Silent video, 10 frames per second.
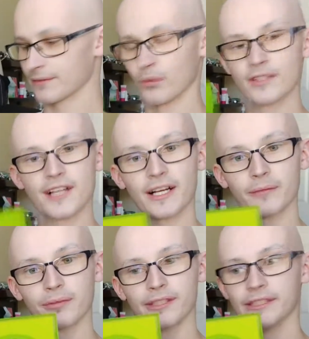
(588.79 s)
Was not
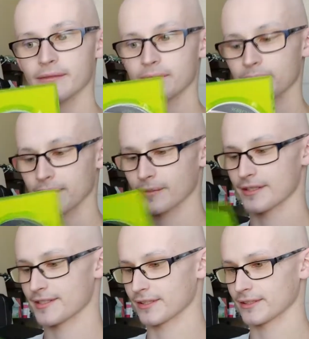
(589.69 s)
complete, but I'm going
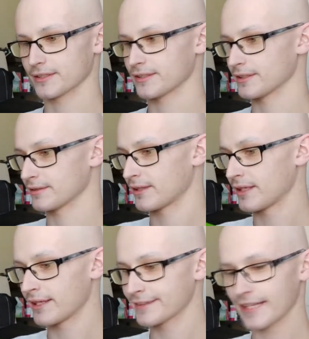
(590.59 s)
to sell it. The
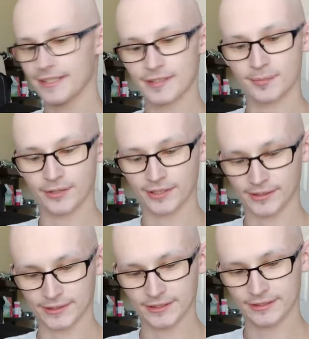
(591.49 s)
case is pretty
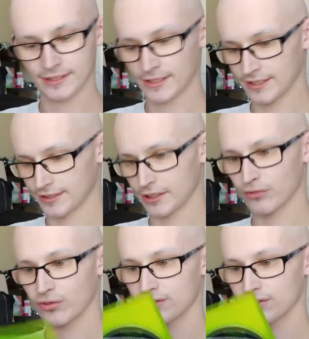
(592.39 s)
clean. The cover